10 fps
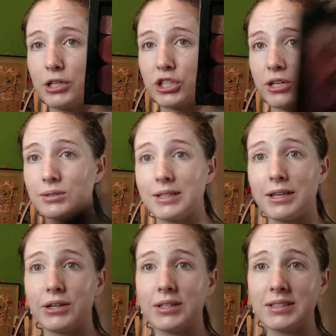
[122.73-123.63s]
eyeshadows in
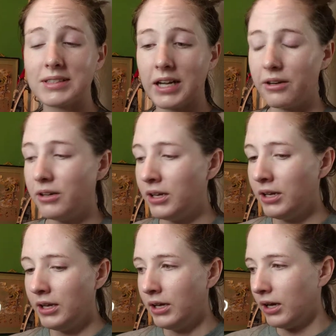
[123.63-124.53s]
here instead.
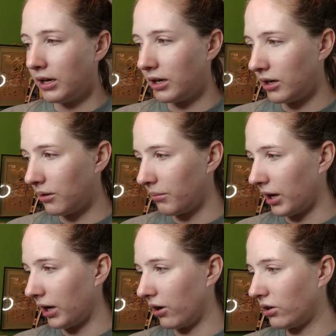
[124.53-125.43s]

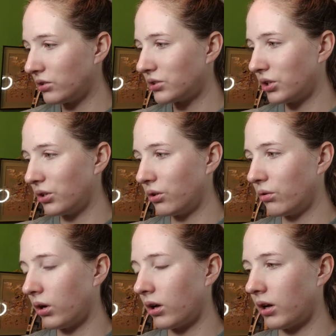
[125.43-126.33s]
I
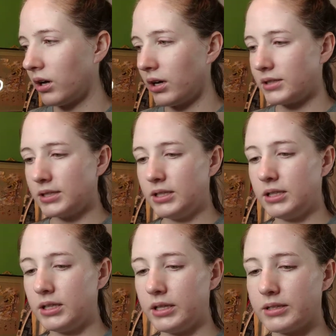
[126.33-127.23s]
also got
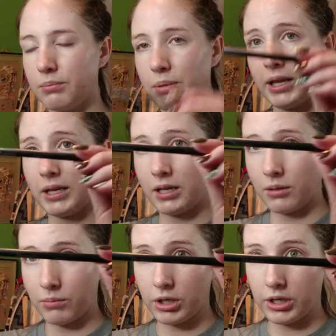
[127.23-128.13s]
this
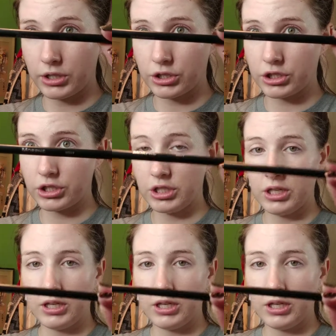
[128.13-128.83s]
blending brush